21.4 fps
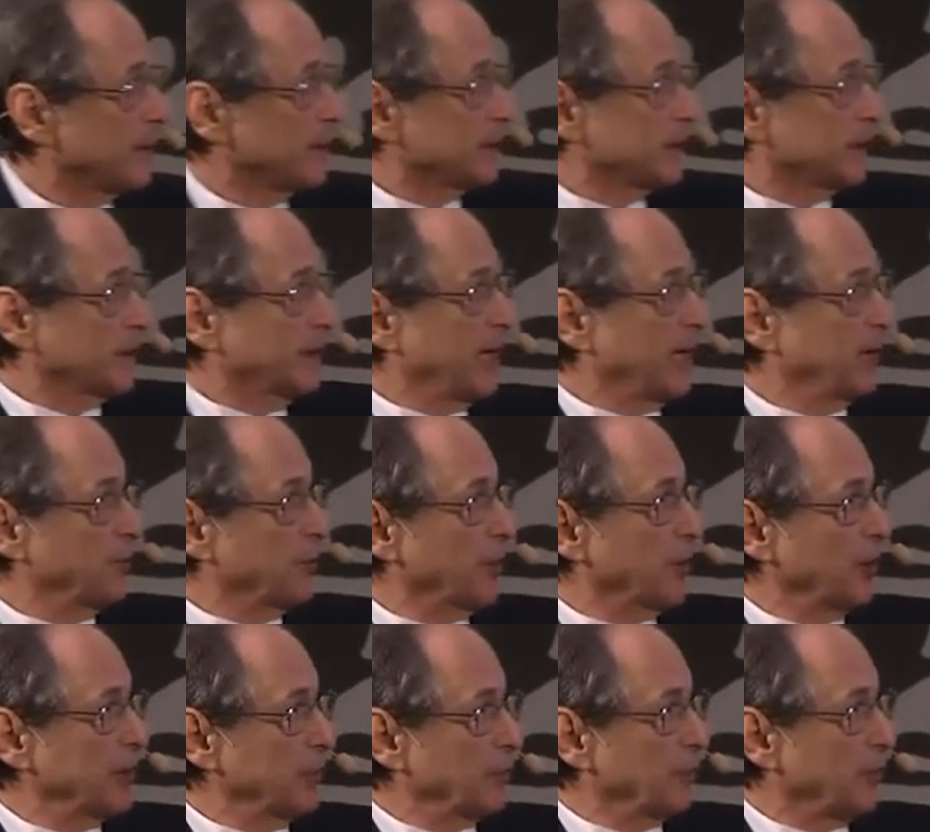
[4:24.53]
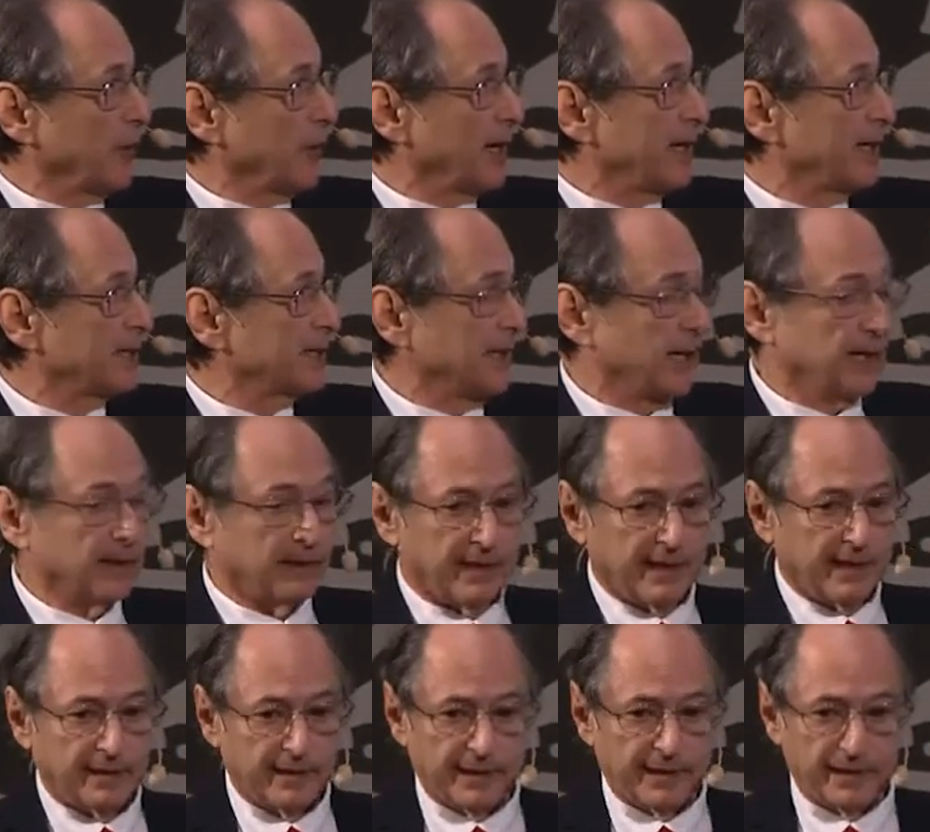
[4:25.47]
So Kendrew got the prize, and
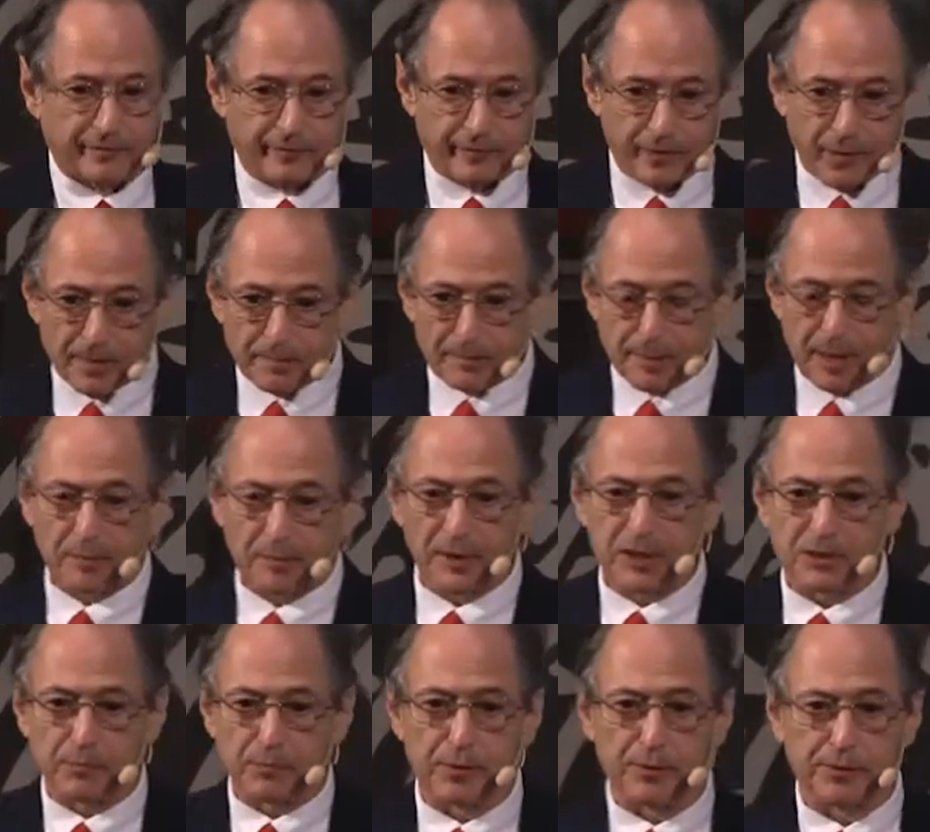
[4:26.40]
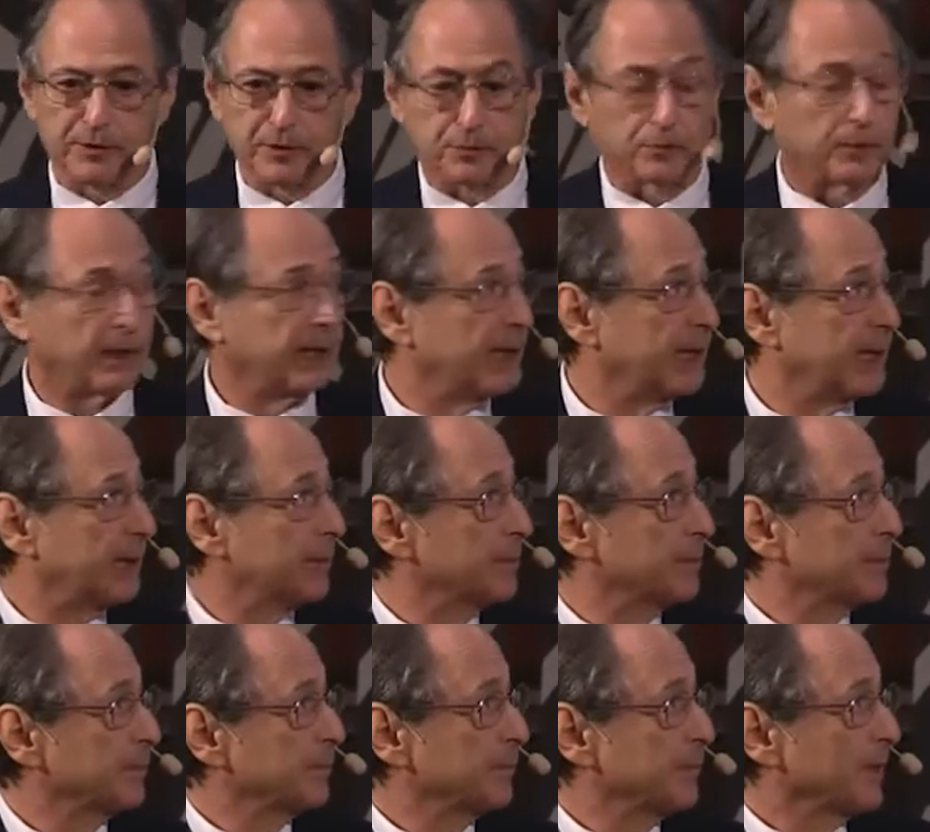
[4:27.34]
then in a very public-spirited way,
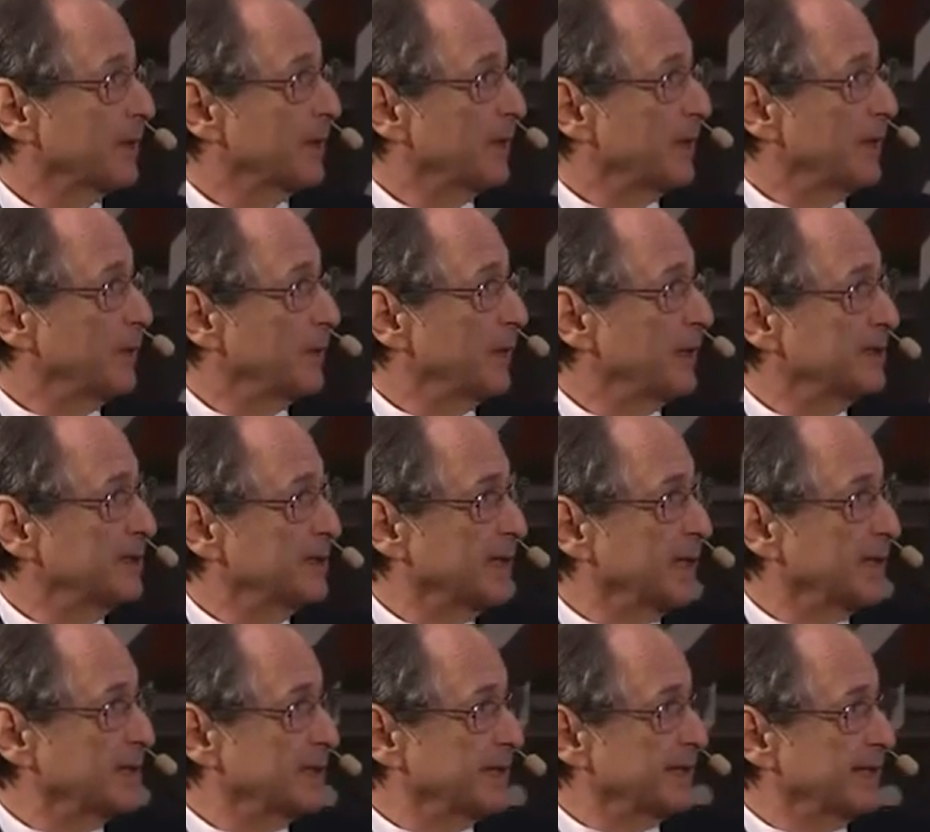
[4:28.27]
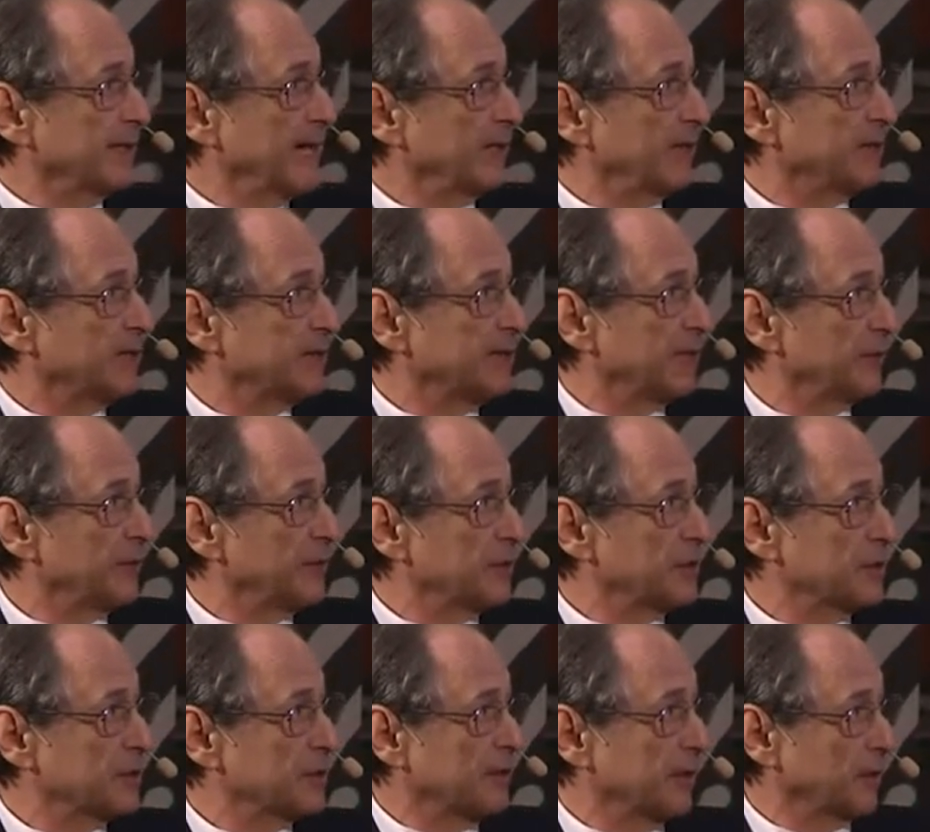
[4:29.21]
he went out and he gave a
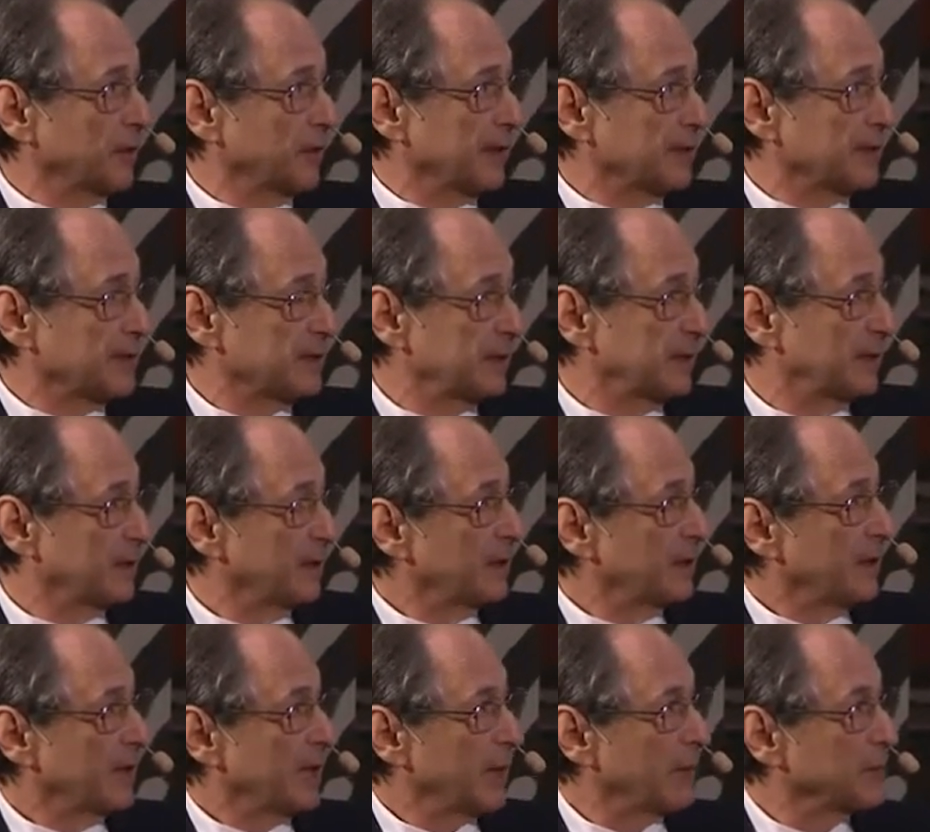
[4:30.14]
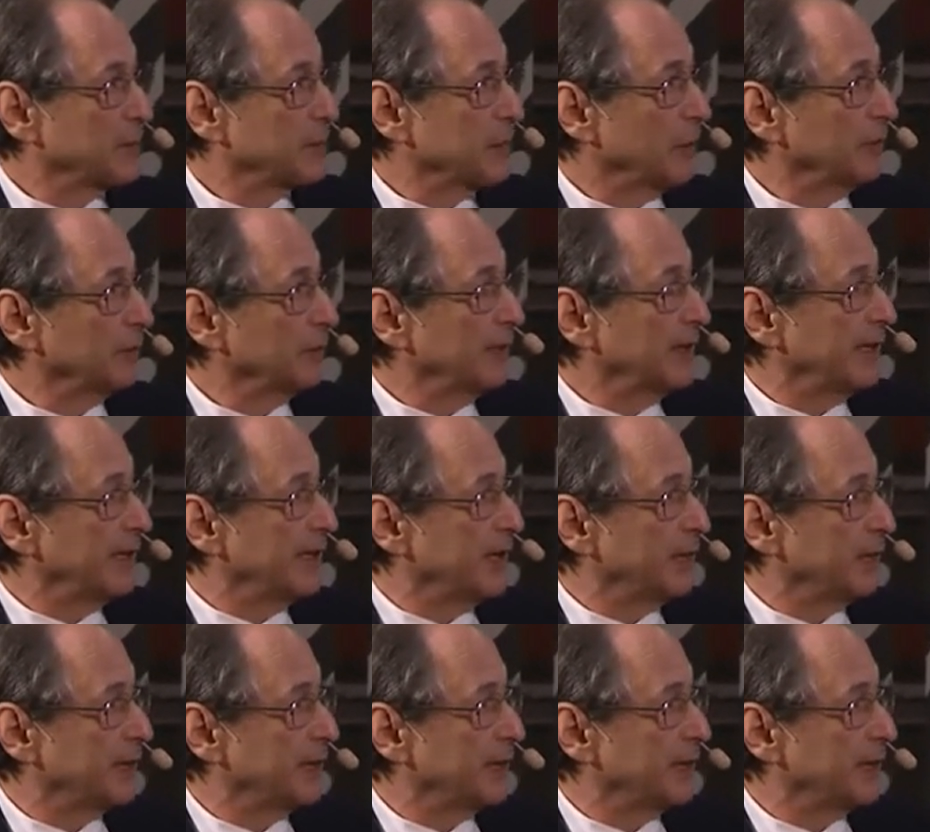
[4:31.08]
television series that was on the air